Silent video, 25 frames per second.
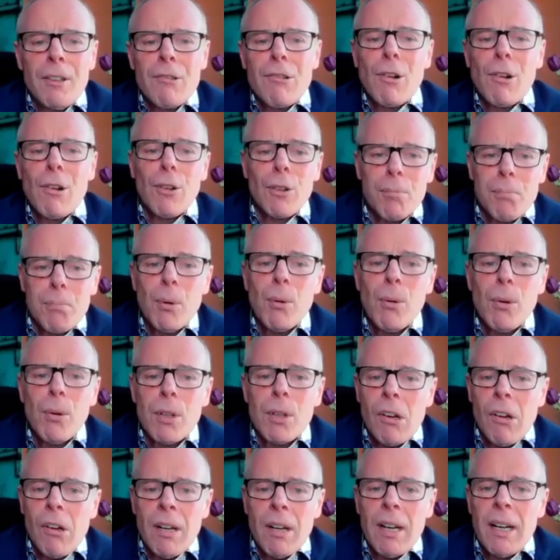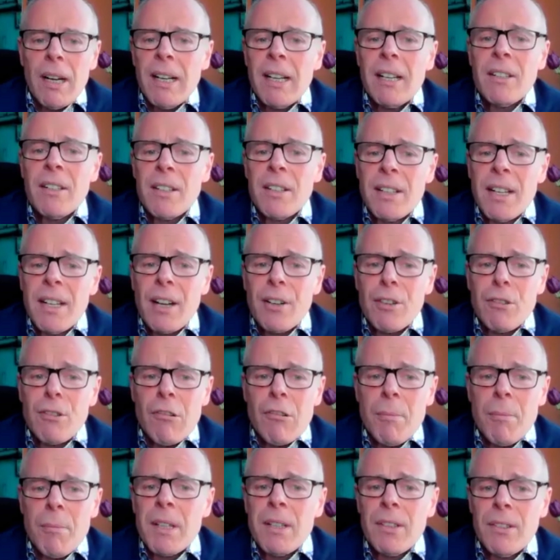cross-border and
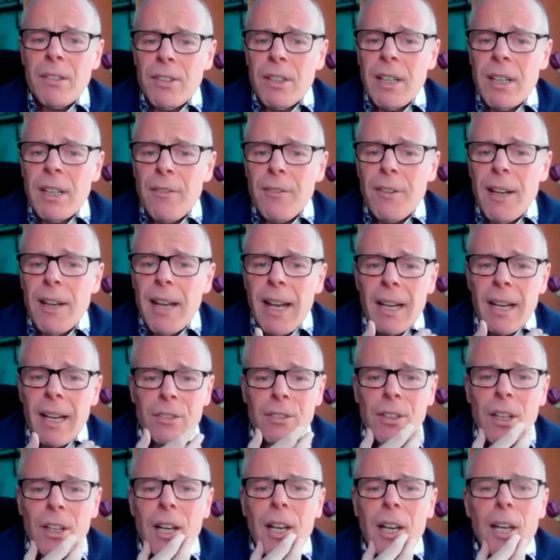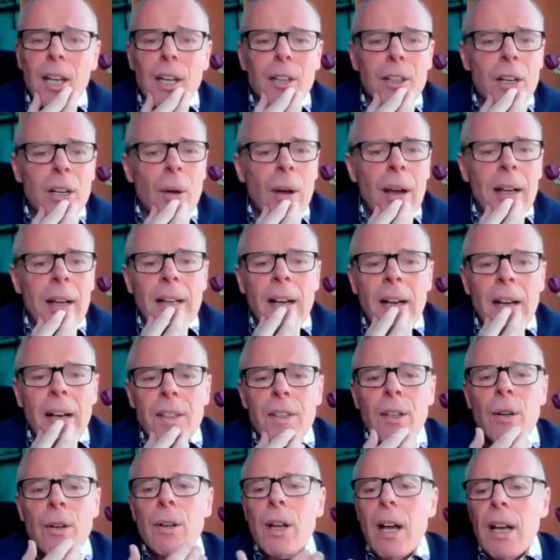international remittance and FX.
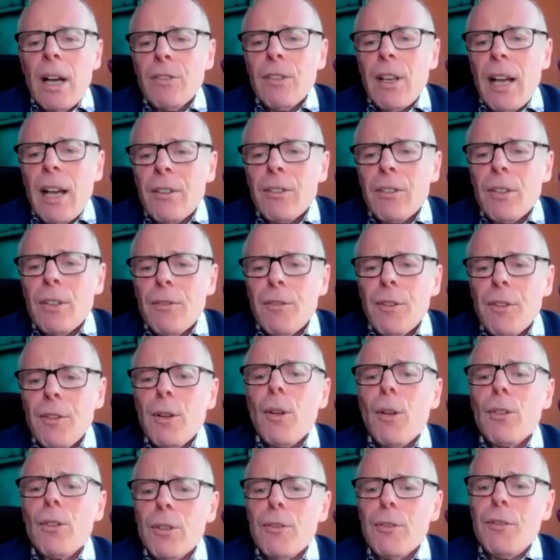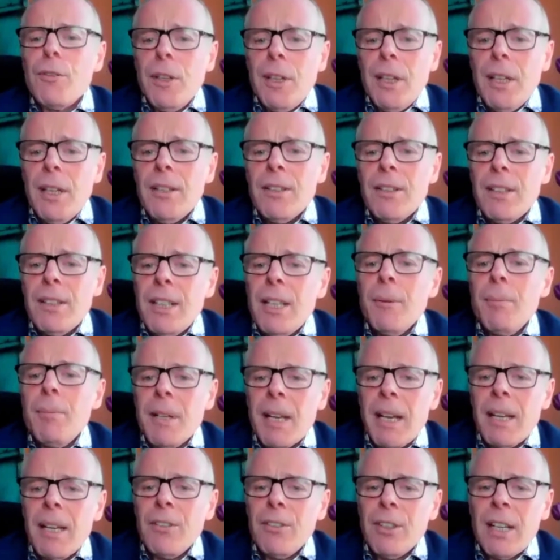As a philosophy, the
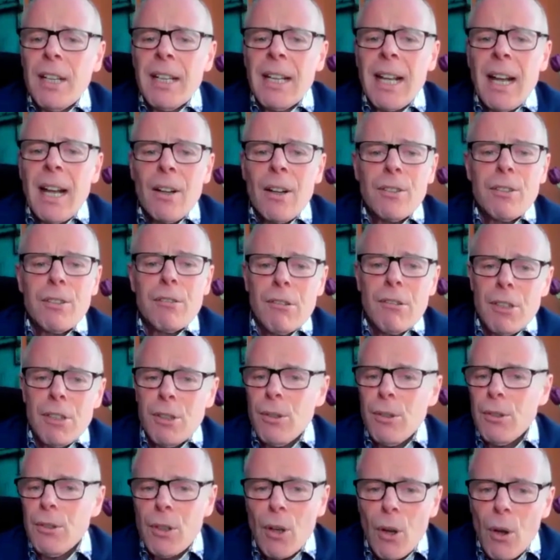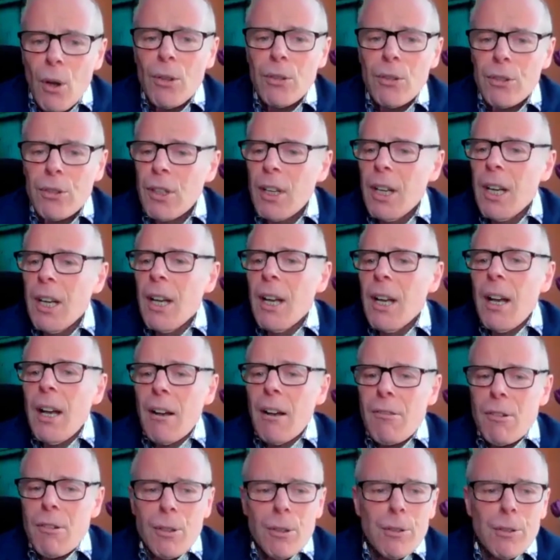EPA is setting out to reduce cost,
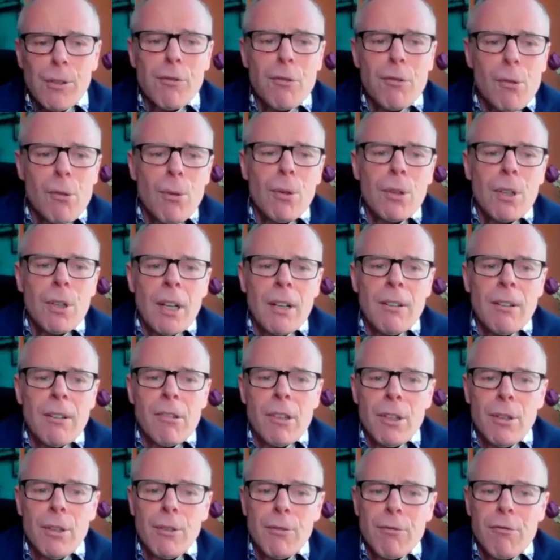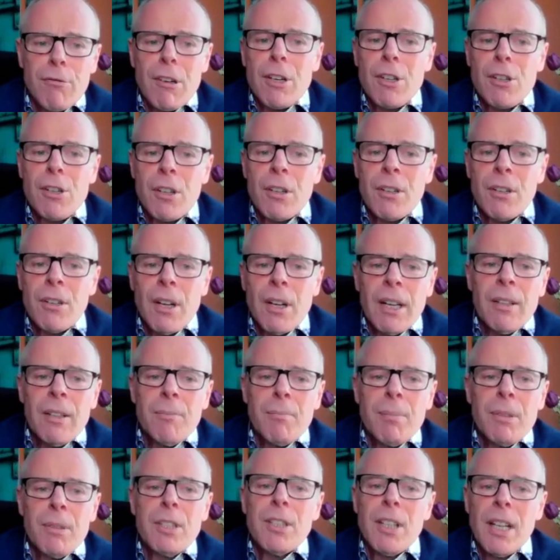reduce fraud, and reduce
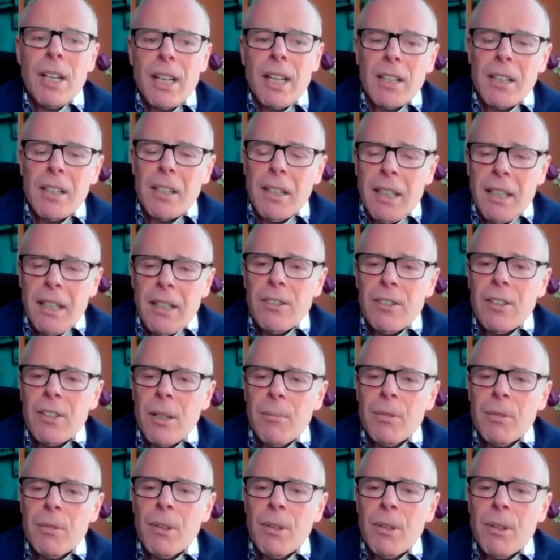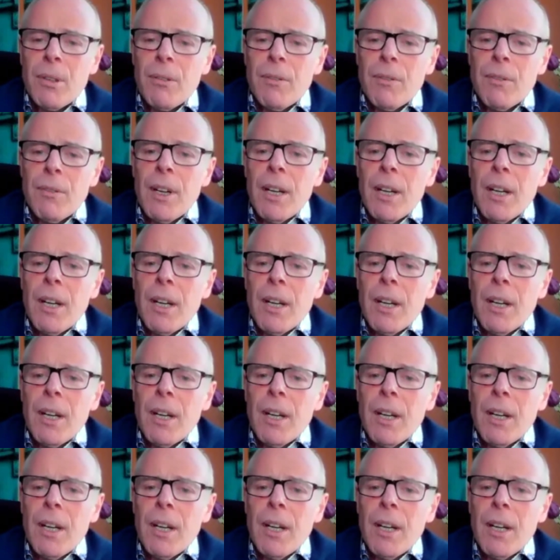friction, particularly in terms of